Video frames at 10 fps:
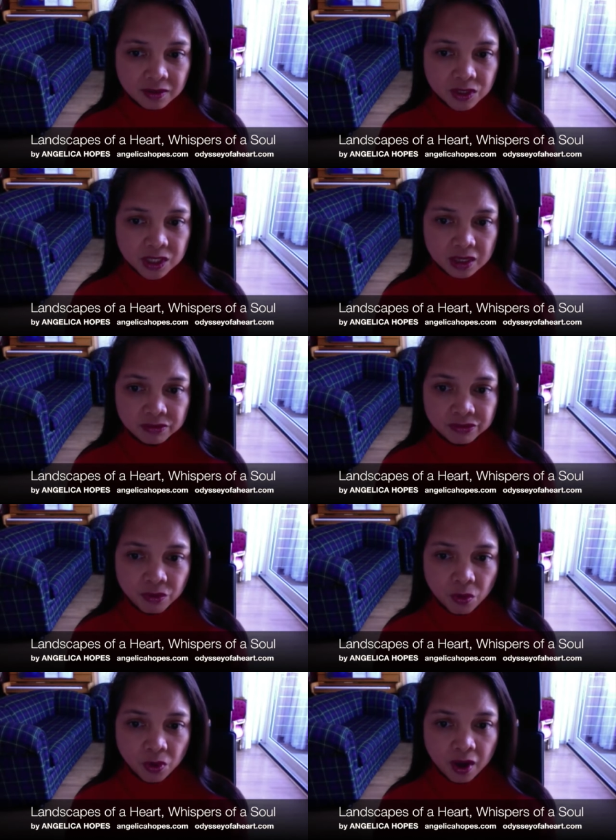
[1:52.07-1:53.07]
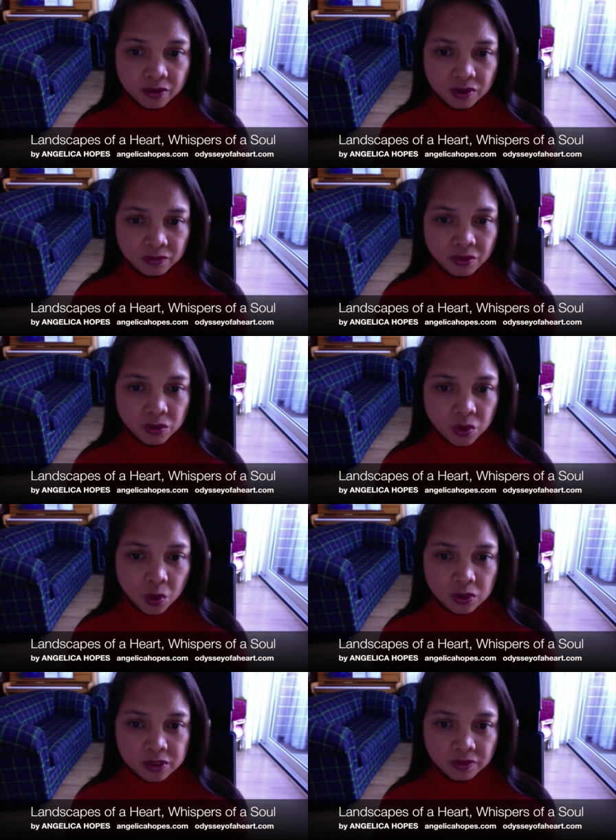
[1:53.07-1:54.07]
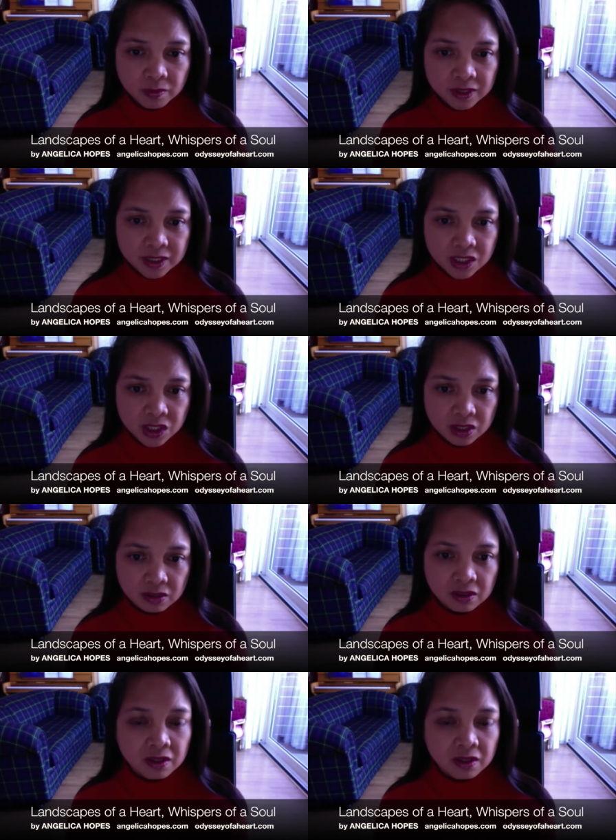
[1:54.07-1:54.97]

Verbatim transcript: received four other phone calls from Letitia,